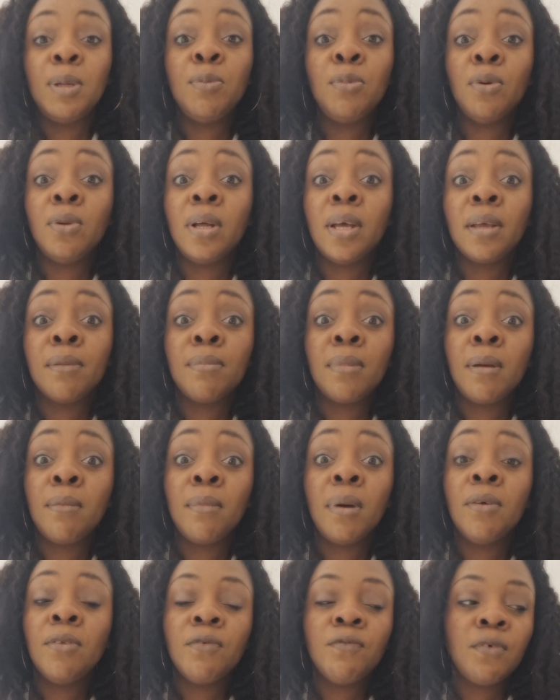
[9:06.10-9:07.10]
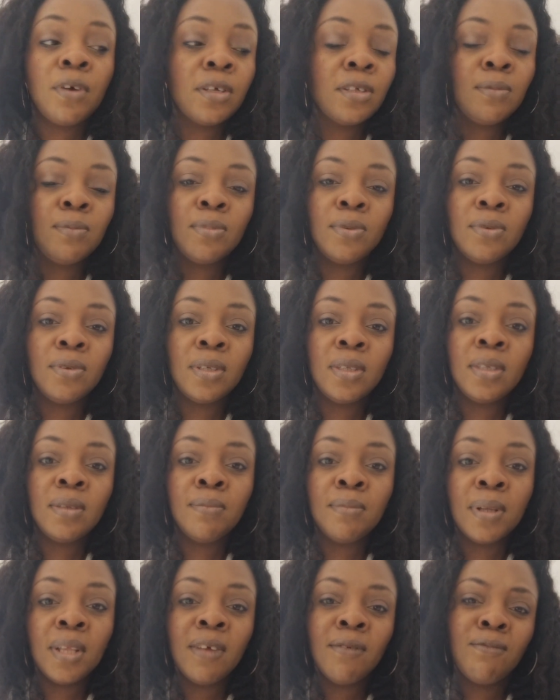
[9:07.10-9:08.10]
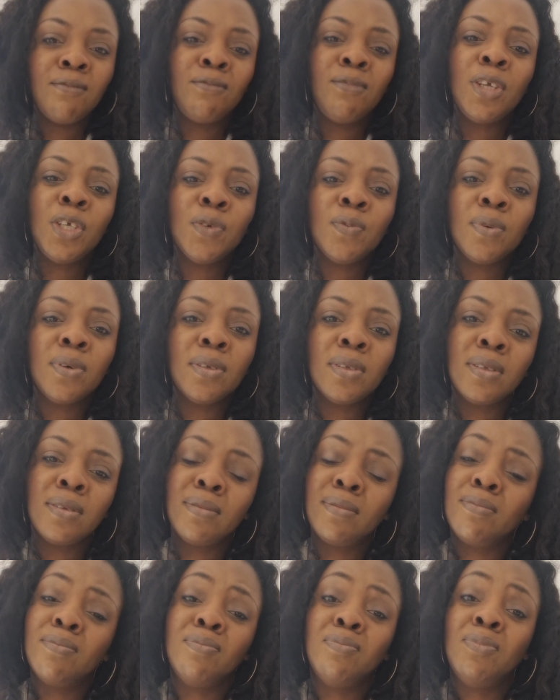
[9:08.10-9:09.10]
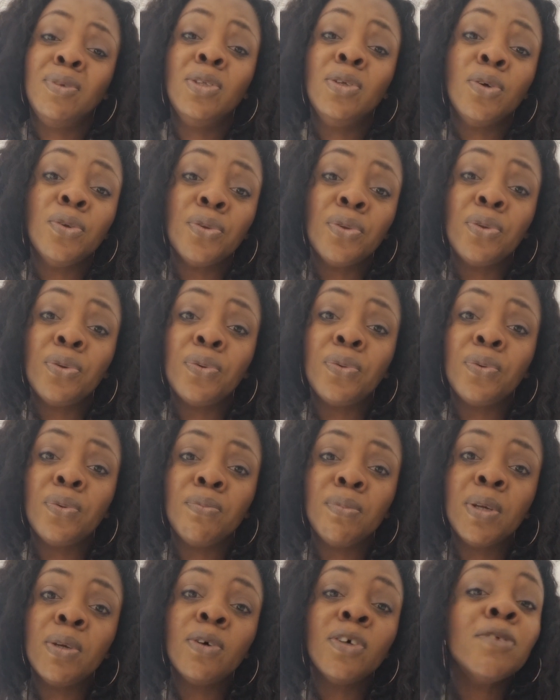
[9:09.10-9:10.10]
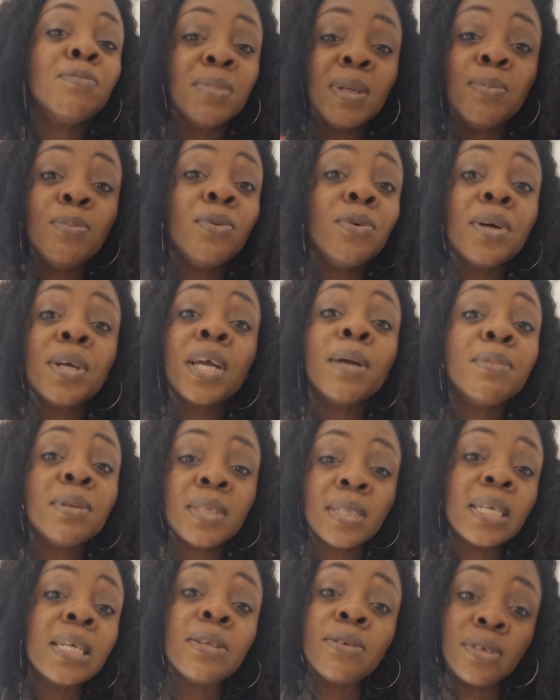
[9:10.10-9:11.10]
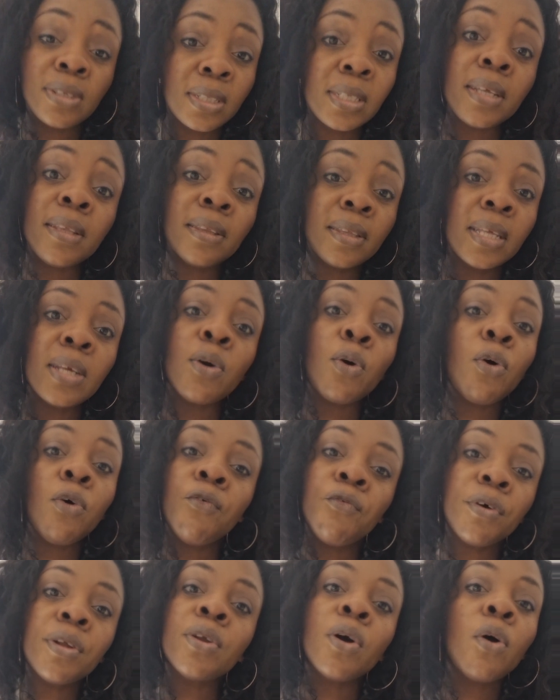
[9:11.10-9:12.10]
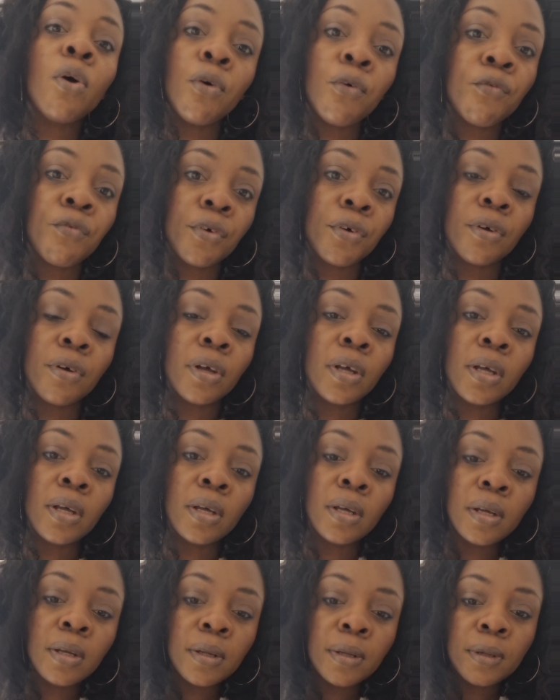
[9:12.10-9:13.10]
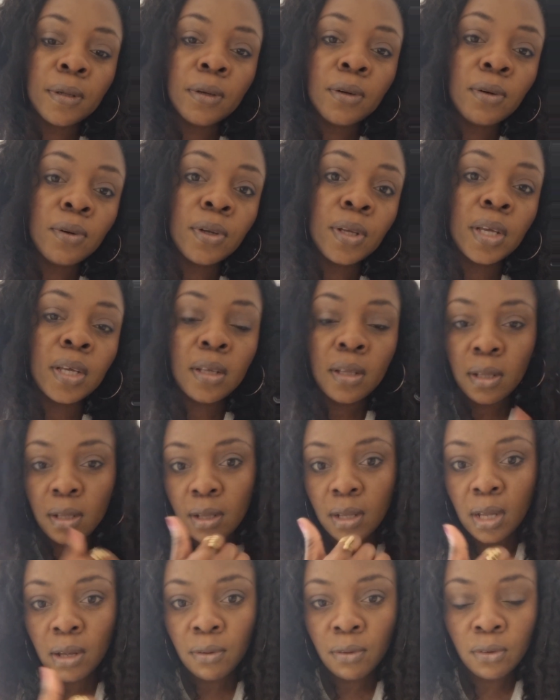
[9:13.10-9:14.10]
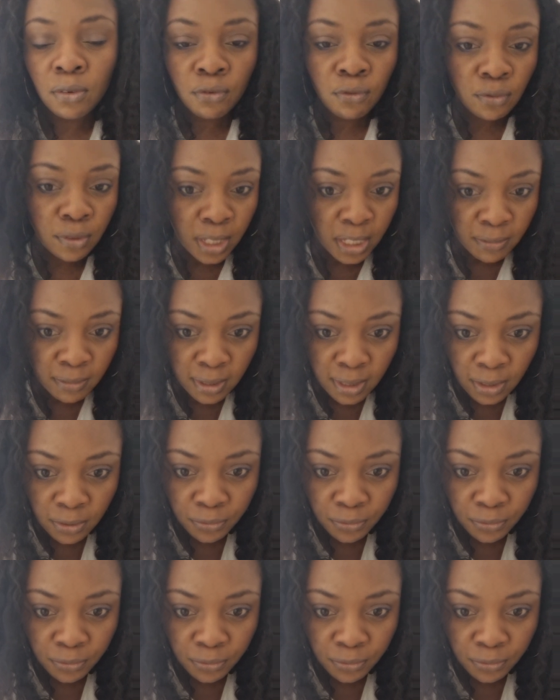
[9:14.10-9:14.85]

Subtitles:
people like my mother, for example, didn't believe, which was, we don't know, because people kept saying the same thing over and over. Okay, I'll go to the next